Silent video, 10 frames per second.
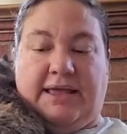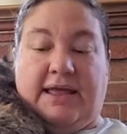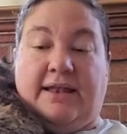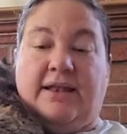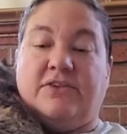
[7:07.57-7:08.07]

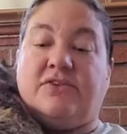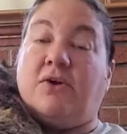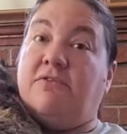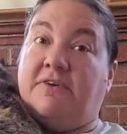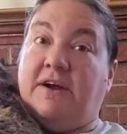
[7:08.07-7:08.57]
and
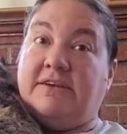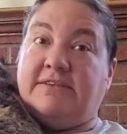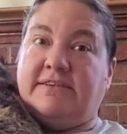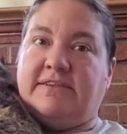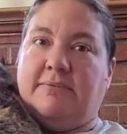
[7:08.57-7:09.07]
so far,
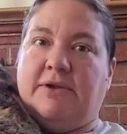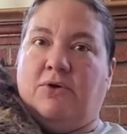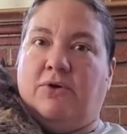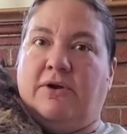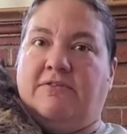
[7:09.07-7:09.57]
since I've been
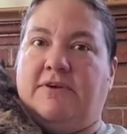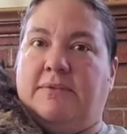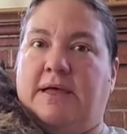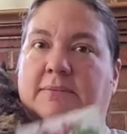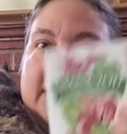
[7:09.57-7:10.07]
ordering from
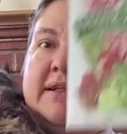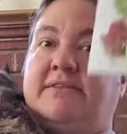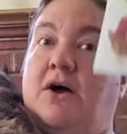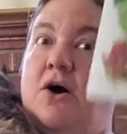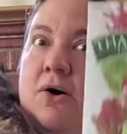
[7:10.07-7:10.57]
them, it's
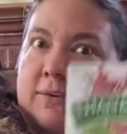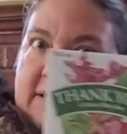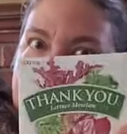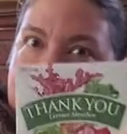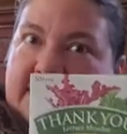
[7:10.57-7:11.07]

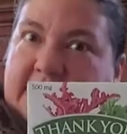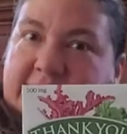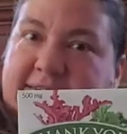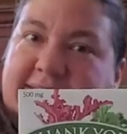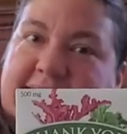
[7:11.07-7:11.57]
always been this.